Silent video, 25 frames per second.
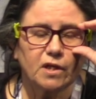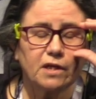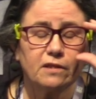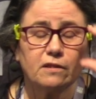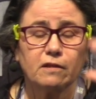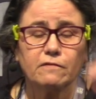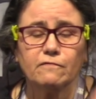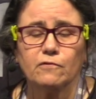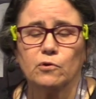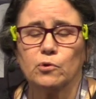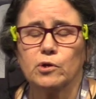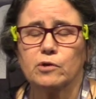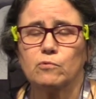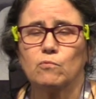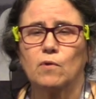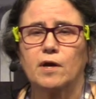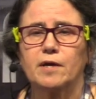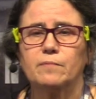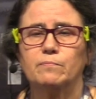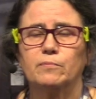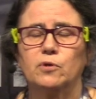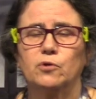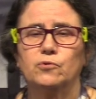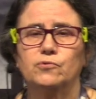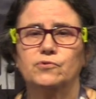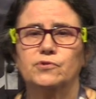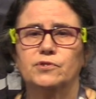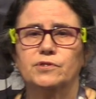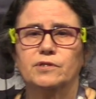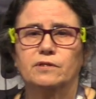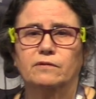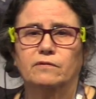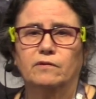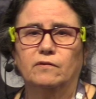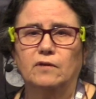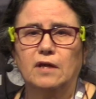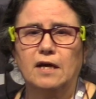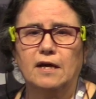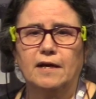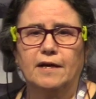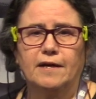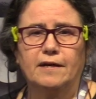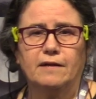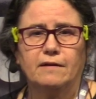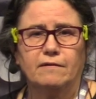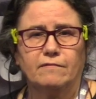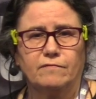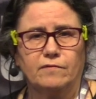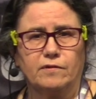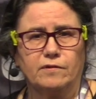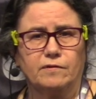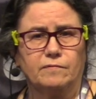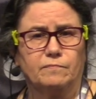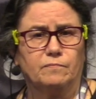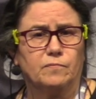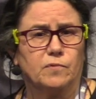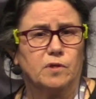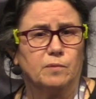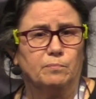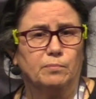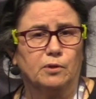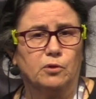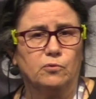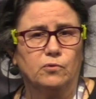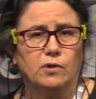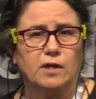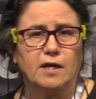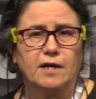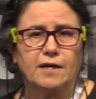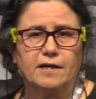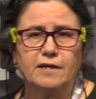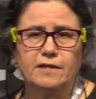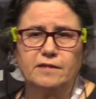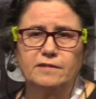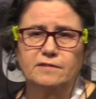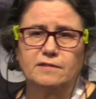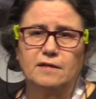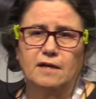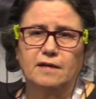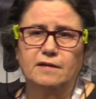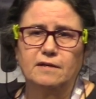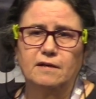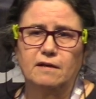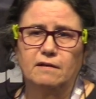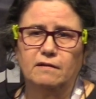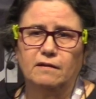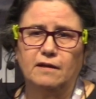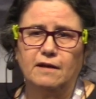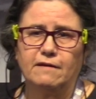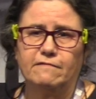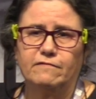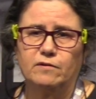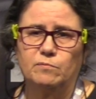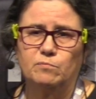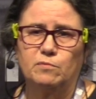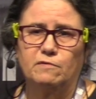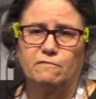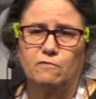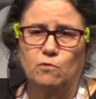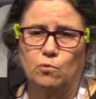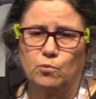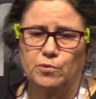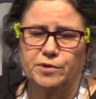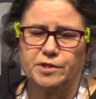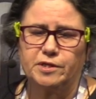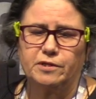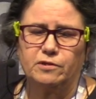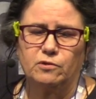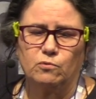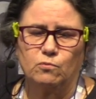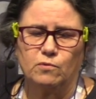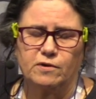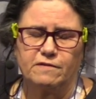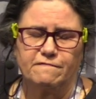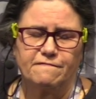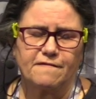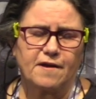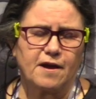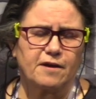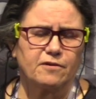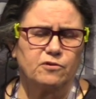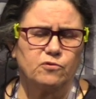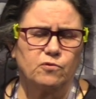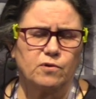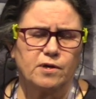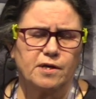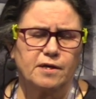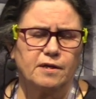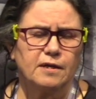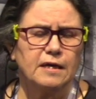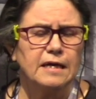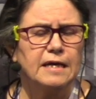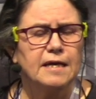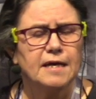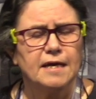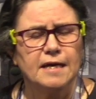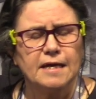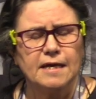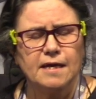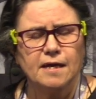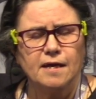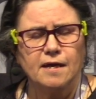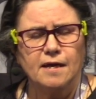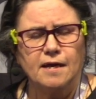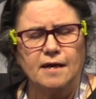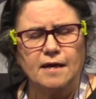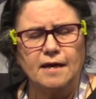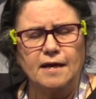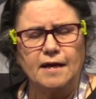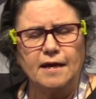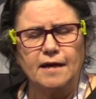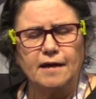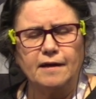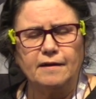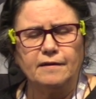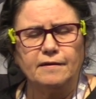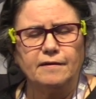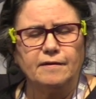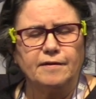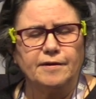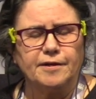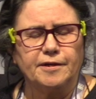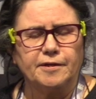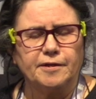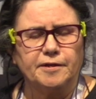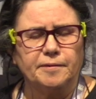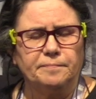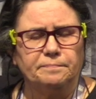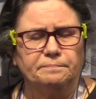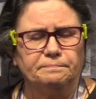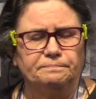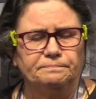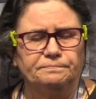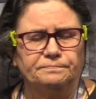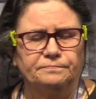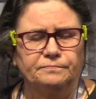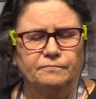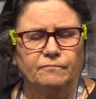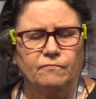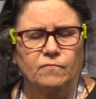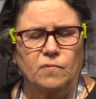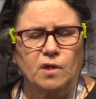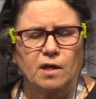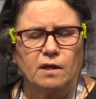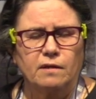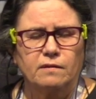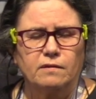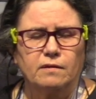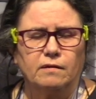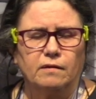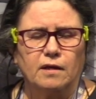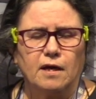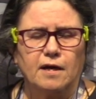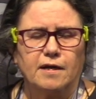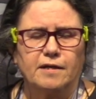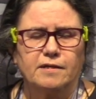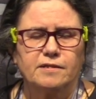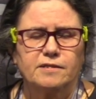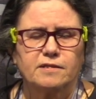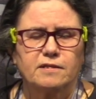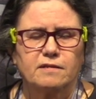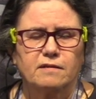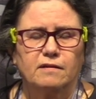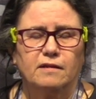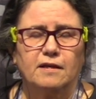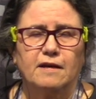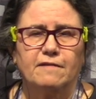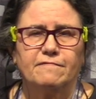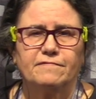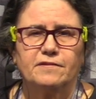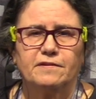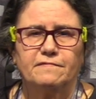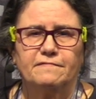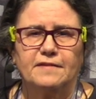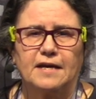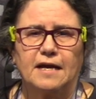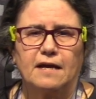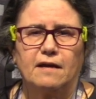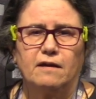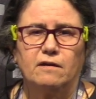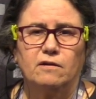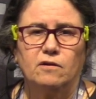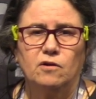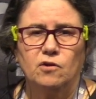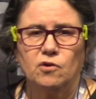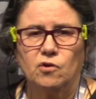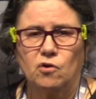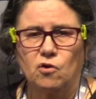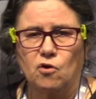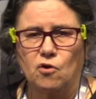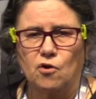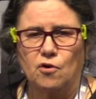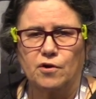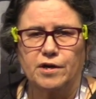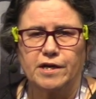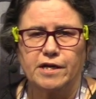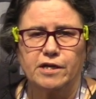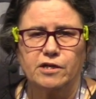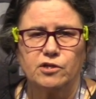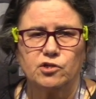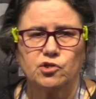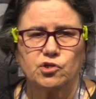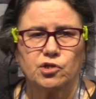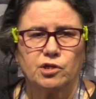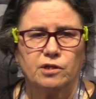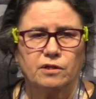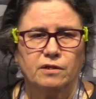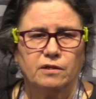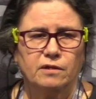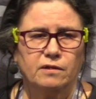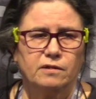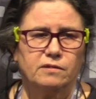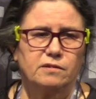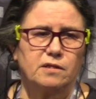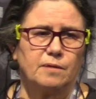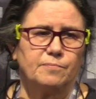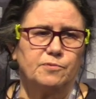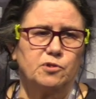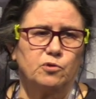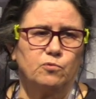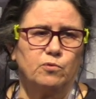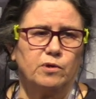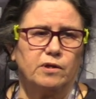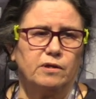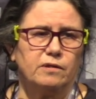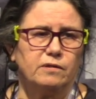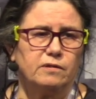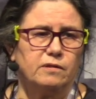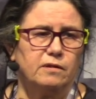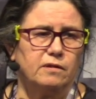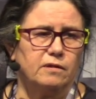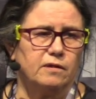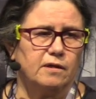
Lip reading: very rightmost line, the blue line, is 9.11 before we did the refactoring. And the lines to the left of that are each subsequent